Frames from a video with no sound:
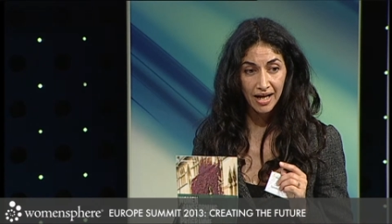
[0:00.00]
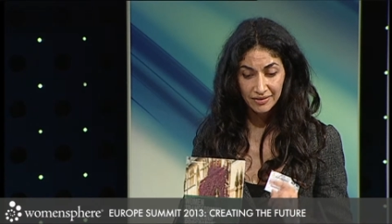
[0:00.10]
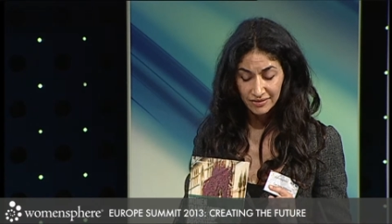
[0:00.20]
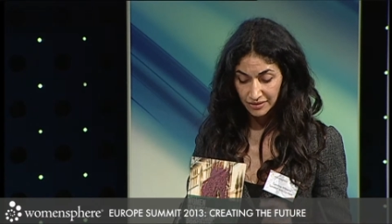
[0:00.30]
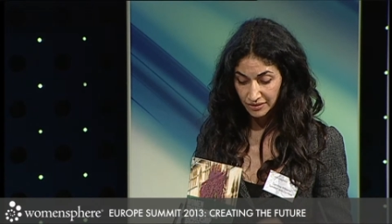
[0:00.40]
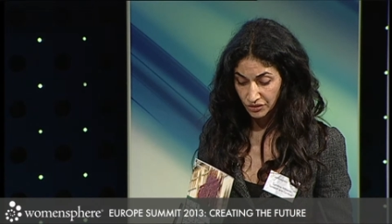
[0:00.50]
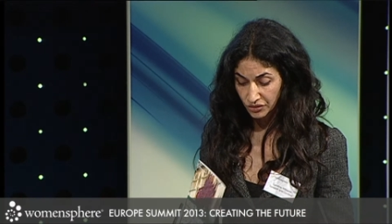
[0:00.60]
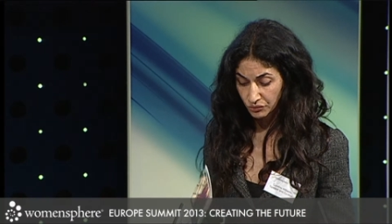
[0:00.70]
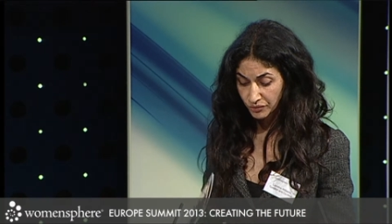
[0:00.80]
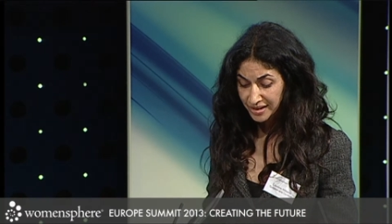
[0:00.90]
And
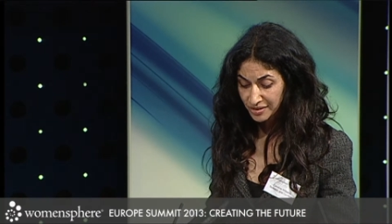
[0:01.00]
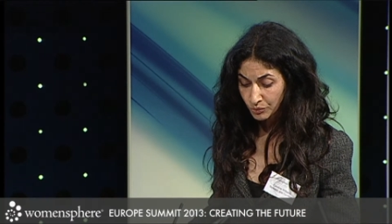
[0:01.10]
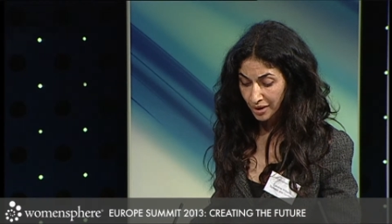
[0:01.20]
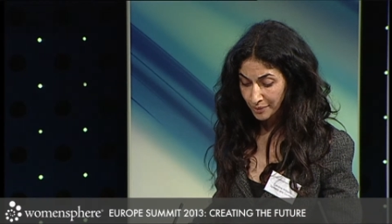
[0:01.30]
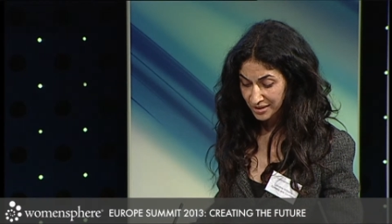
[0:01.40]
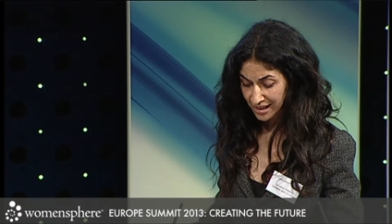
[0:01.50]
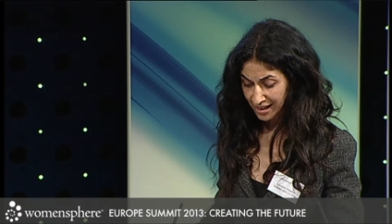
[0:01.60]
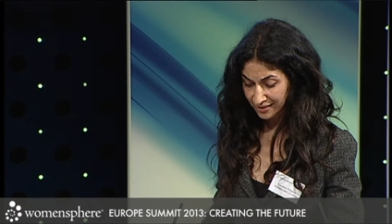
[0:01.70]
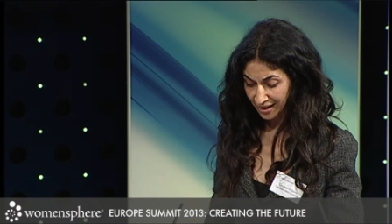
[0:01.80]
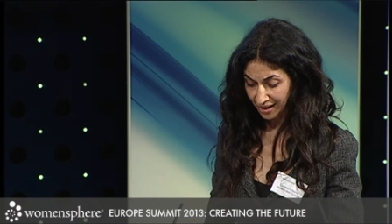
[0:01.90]
the reason why I'm
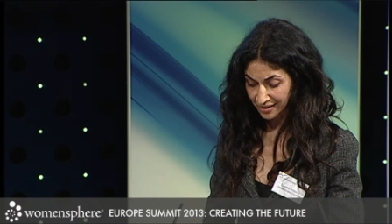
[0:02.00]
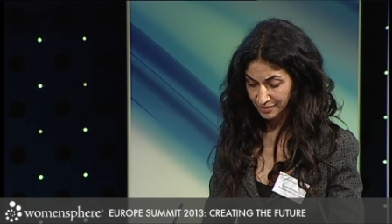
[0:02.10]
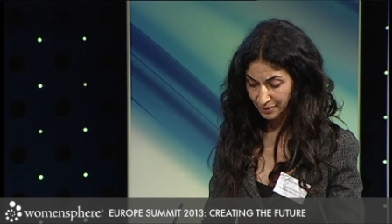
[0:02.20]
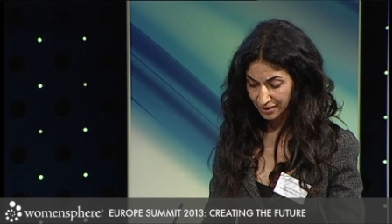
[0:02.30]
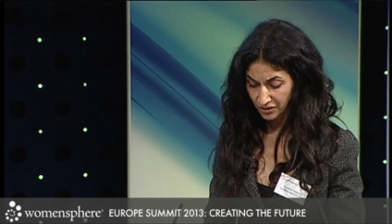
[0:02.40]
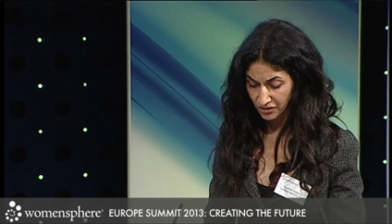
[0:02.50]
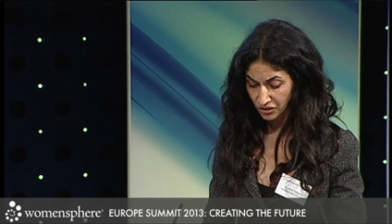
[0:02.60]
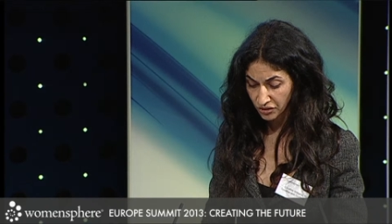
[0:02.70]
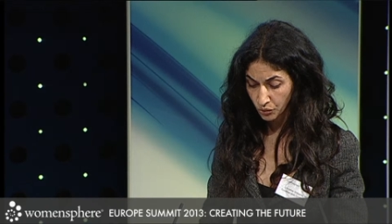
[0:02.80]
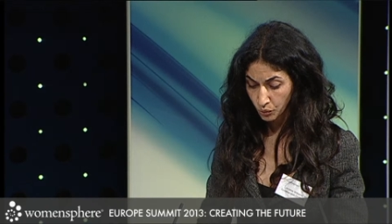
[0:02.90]
saying that is because,
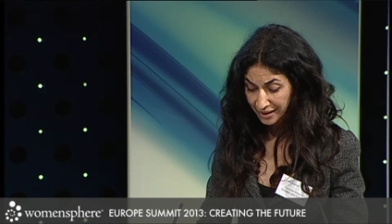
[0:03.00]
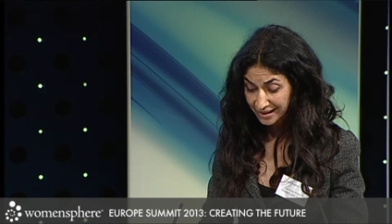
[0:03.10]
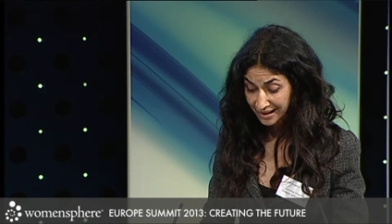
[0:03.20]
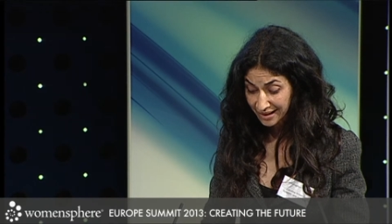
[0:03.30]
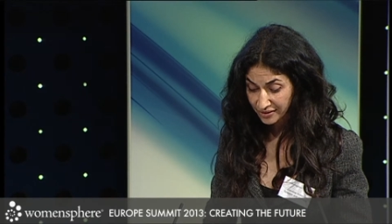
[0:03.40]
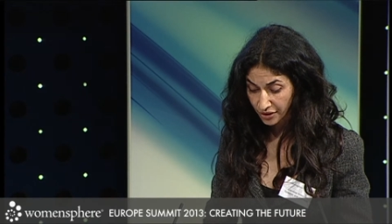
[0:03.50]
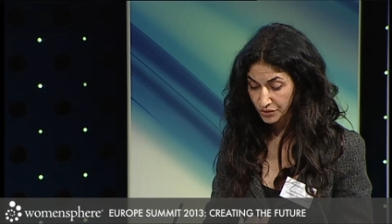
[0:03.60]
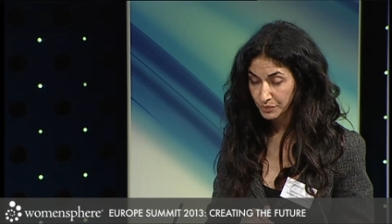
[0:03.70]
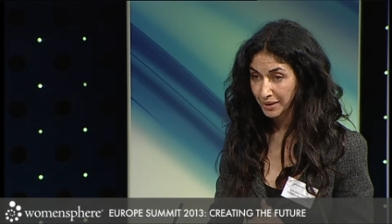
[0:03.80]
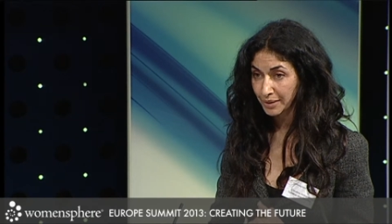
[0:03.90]
you know, we need
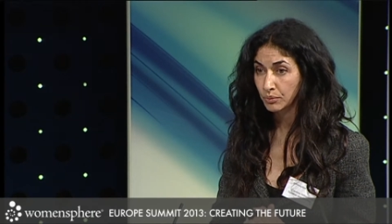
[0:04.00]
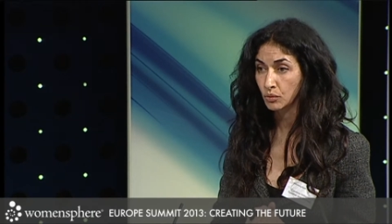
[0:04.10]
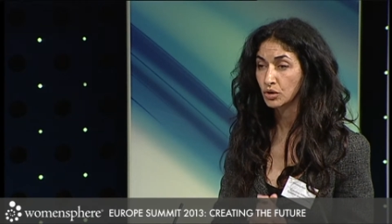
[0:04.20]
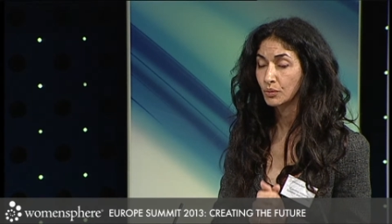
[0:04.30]
those people.